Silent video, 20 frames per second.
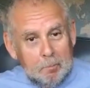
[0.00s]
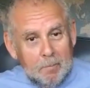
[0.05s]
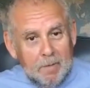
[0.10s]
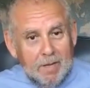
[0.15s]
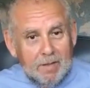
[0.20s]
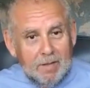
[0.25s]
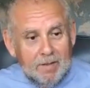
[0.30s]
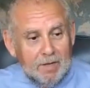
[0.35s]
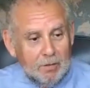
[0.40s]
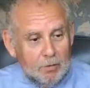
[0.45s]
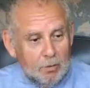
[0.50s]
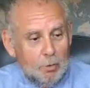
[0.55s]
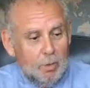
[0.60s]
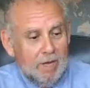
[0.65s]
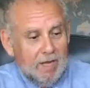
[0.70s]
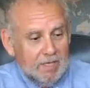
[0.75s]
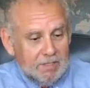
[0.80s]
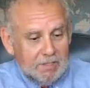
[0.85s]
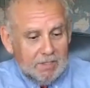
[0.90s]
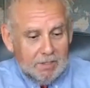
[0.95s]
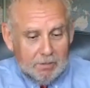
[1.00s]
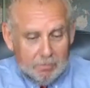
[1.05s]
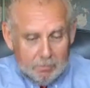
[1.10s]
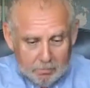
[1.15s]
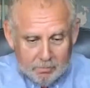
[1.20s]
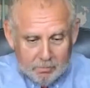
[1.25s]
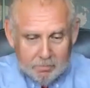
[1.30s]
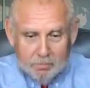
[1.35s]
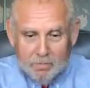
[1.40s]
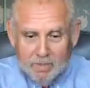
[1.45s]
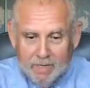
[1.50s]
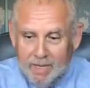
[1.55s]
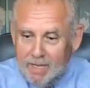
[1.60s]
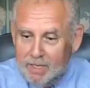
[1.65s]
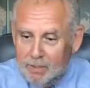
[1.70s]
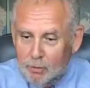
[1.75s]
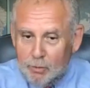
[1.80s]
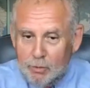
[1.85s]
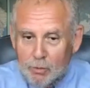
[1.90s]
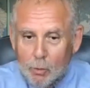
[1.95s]
and that you guys can
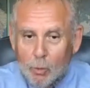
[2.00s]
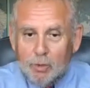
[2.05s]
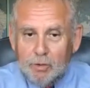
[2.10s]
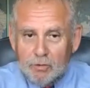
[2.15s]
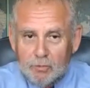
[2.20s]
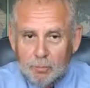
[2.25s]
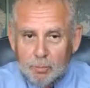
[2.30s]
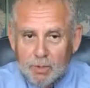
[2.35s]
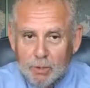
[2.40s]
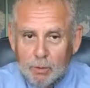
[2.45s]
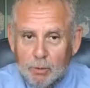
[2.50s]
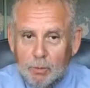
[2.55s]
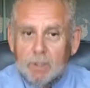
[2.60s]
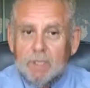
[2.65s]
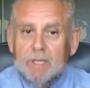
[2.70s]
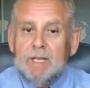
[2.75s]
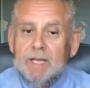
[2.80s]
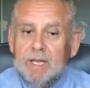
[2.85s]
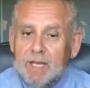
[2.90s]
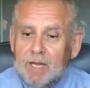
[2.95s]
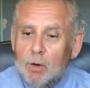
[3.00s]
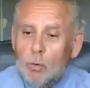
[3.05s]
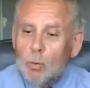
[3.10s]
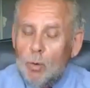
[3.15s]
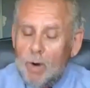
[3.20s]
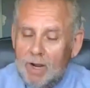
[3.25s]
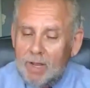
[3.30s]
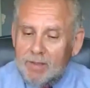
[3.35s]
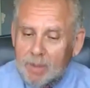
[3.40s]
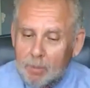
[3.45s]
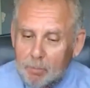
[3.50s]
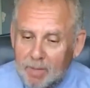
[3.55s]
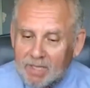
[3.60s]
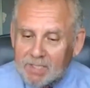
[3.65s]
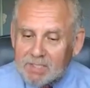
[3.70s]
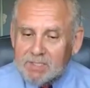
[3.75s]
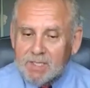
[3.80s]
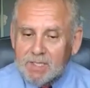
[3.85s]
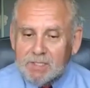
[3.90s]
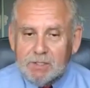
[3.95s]
handle your dispute in a way that
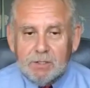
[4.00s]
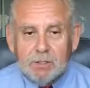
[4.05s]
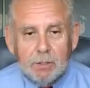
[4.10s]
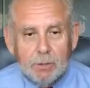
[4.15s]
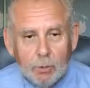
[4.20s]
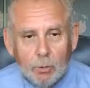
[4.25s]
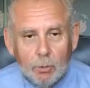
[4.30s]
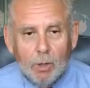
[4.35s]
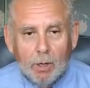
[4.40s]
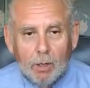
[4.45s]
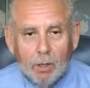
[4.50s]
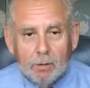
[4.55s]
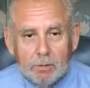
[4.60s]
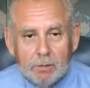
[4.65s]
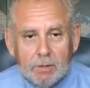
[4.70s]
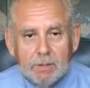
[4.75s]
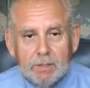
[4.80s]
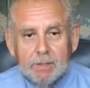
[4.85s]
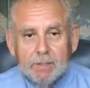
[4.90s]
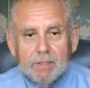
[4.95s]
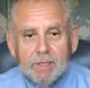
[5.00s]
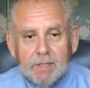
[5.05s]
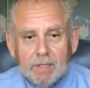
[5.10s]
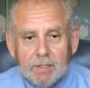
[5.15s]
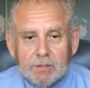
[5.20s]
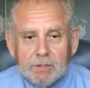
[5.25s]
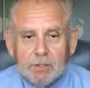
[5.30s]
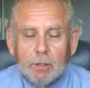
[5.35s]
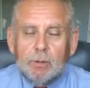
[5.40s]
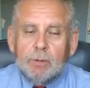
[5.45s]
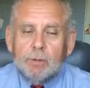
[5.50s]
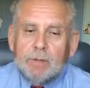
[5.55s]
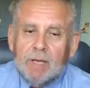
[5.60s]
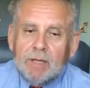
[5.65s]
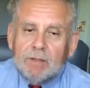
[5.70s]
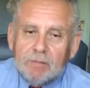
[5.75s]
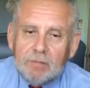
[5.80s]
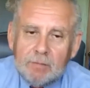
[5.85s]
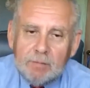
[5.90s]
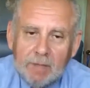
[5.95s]
makes sense to you all. And so
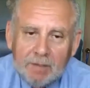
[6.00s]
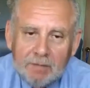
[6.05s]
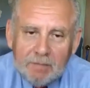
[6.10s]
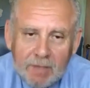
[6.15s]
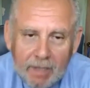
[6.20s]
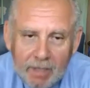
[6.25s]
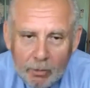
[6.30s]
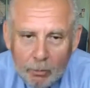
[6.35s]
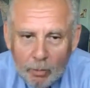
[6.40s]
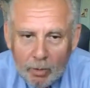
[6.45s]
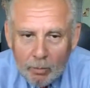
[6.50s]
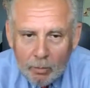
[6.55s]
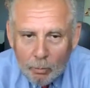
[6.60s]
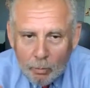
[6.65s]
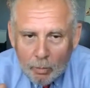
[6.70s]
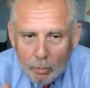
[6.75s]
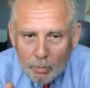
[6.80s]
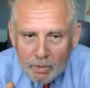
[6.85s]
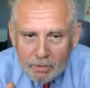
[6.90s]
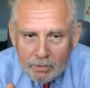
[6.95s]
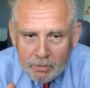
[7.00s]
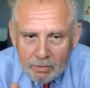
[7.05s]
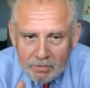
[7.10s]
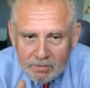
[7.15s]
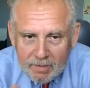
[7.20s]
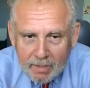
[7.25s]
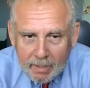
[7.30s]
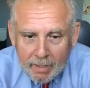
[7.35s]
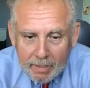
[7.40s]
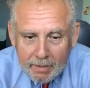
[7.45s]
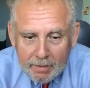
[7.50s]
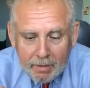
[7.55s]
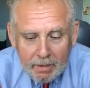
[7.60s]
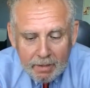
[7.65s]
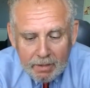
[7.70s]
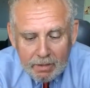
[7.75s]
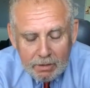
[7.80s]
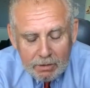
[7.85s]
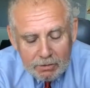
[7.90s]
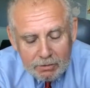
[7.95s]
that's kind of what we decide.
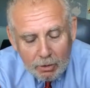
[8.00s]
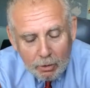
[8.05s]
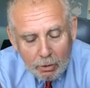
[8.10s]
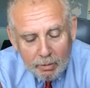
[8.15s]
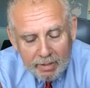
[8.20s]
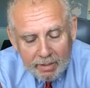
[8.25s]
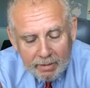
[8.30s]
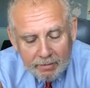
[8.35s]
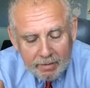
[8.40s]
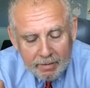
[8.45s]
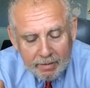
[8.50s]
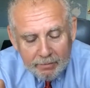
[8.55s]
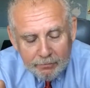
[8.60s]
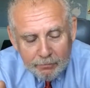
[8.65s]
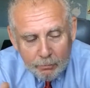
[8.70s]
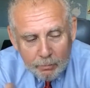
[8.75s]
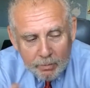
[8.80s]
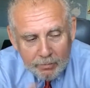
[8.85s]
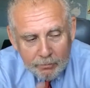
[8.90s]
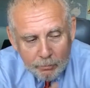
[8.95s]
So if